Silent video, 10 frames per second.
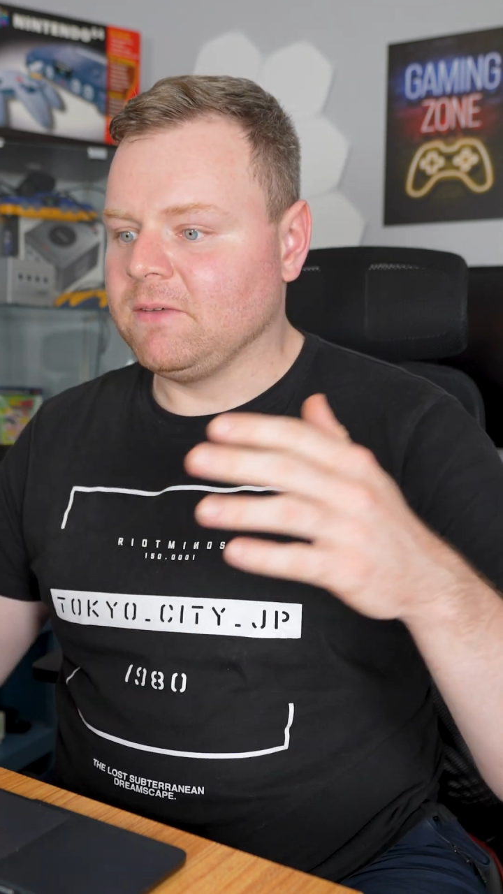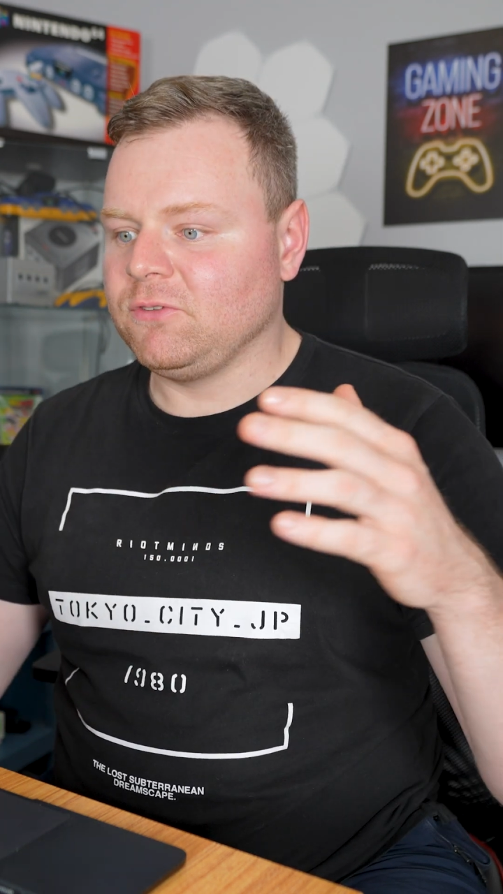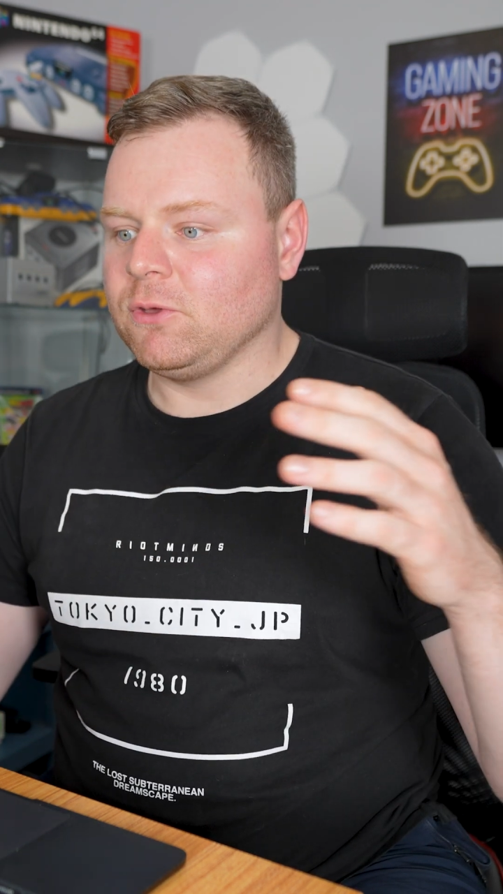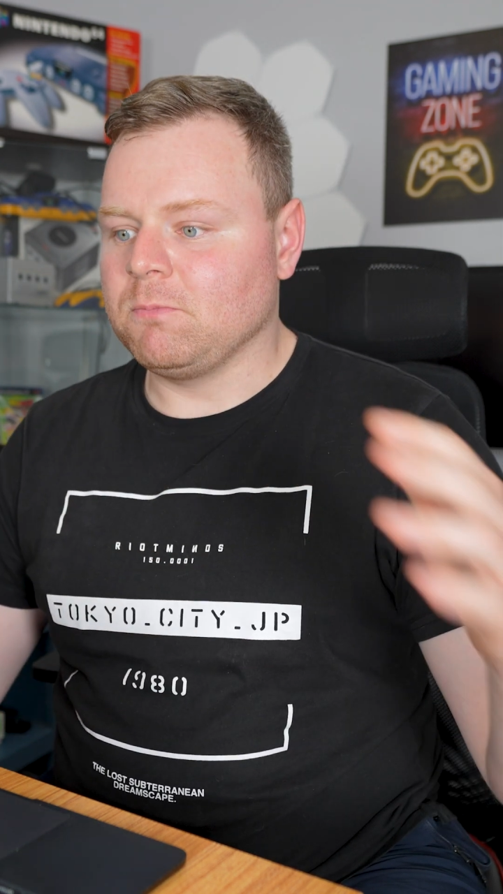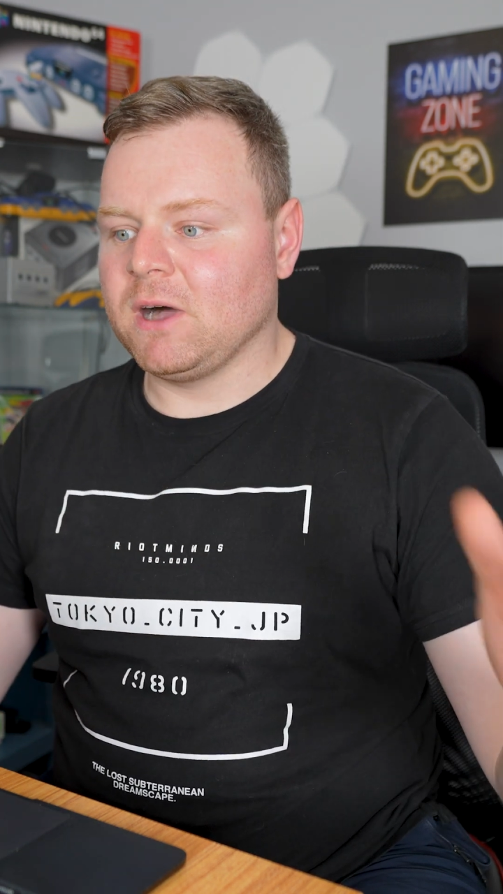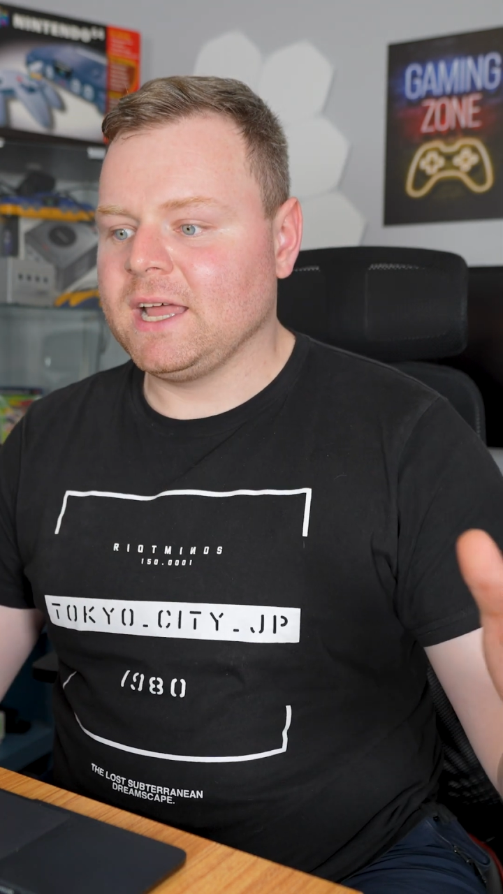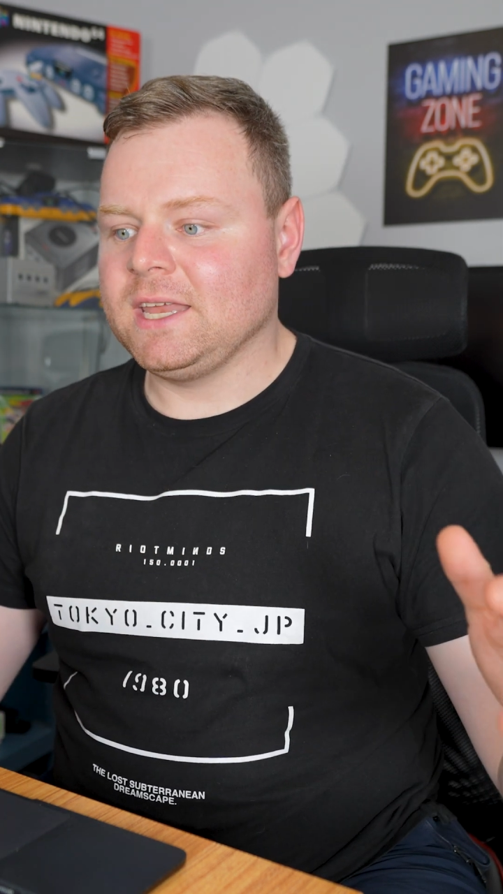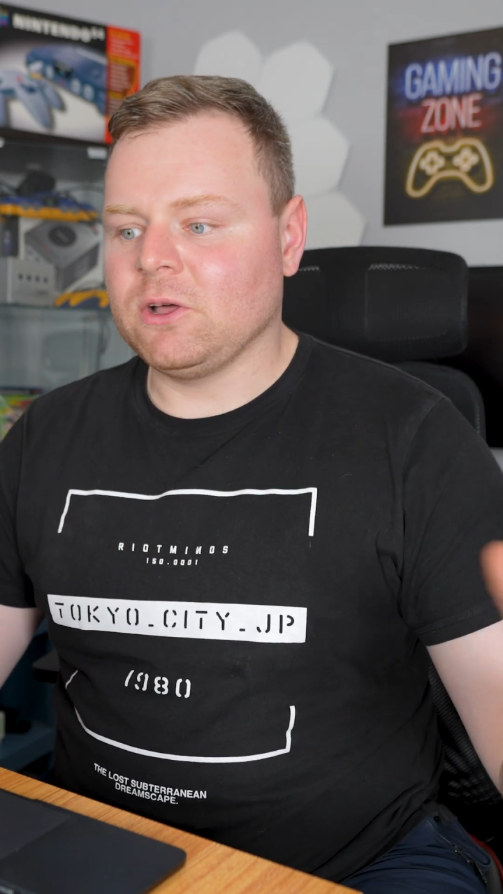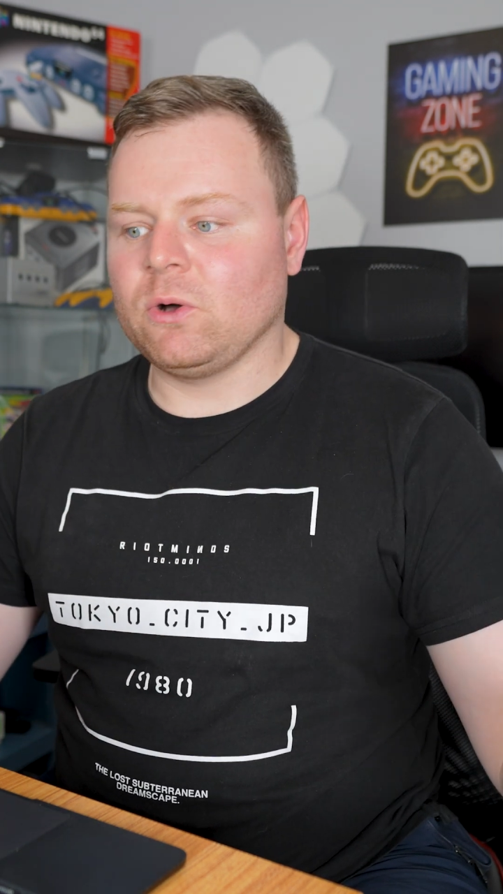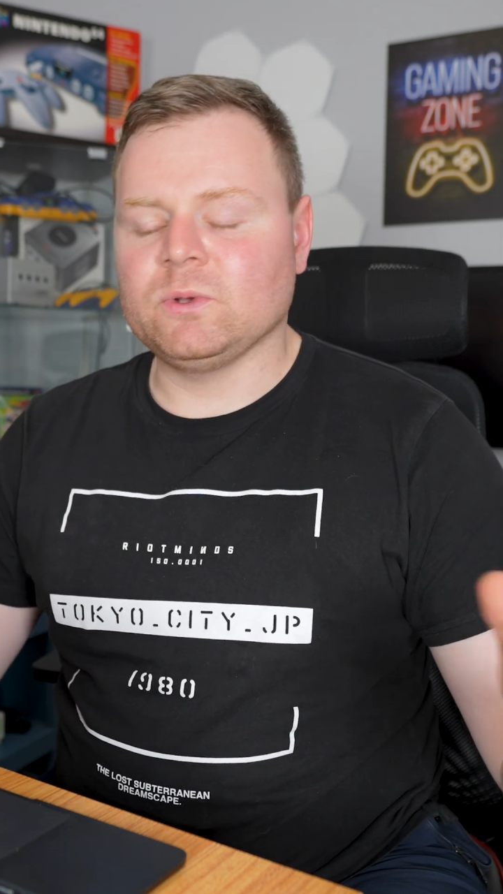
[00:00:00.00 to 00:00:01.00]
If you buy
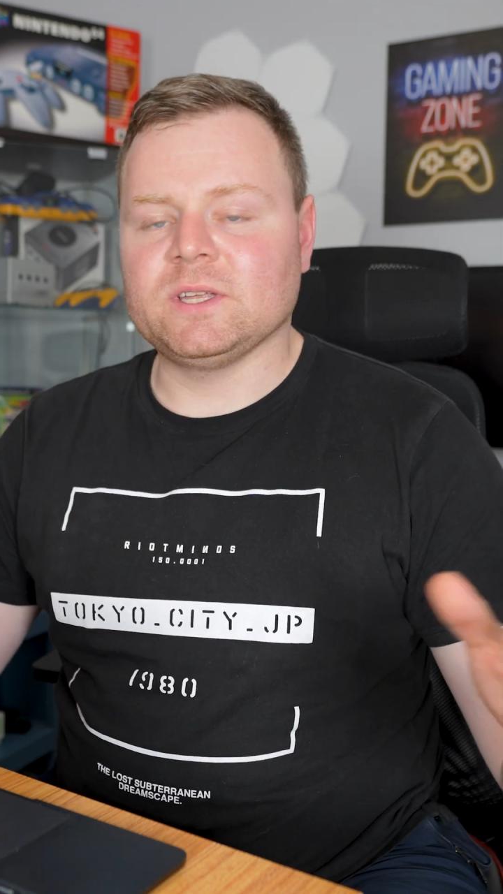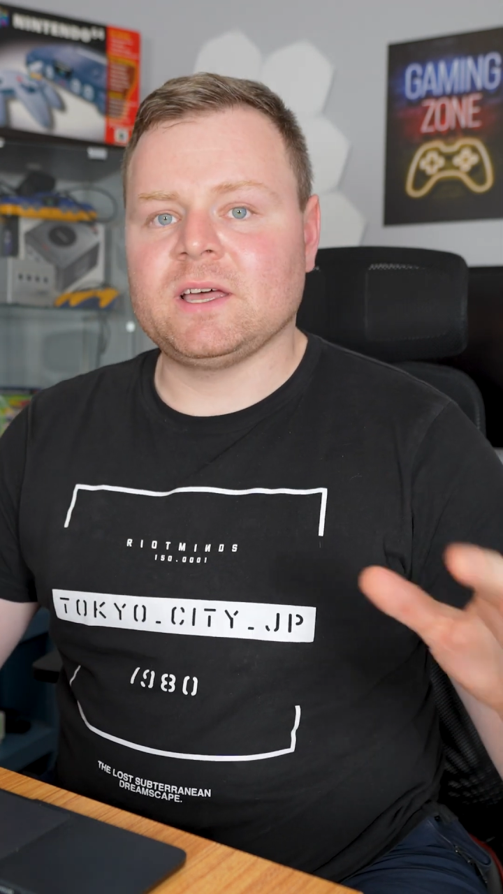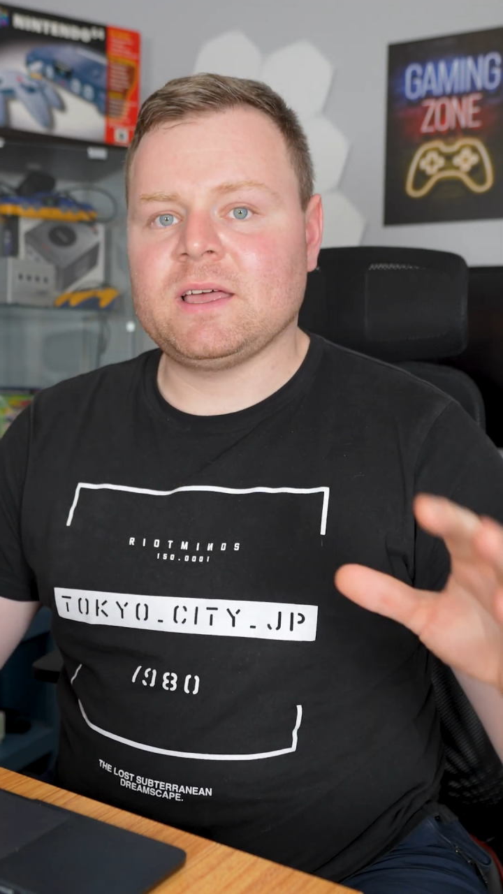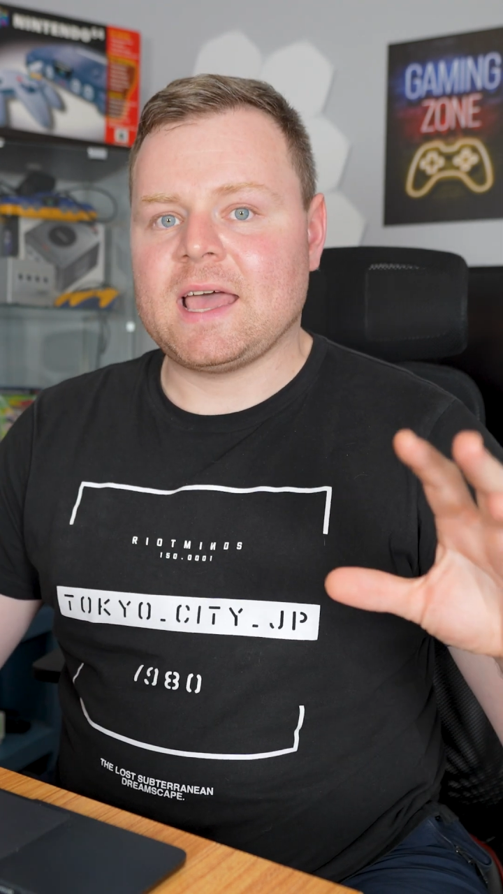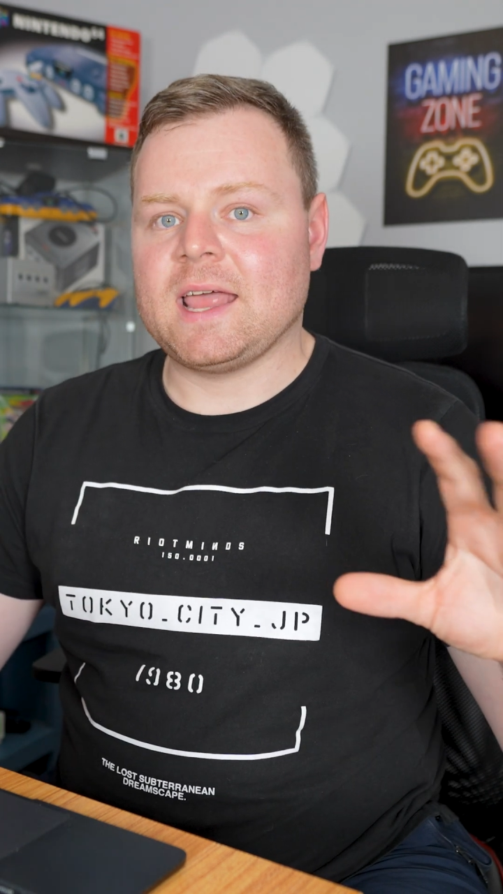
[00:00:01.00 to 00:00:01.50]
an older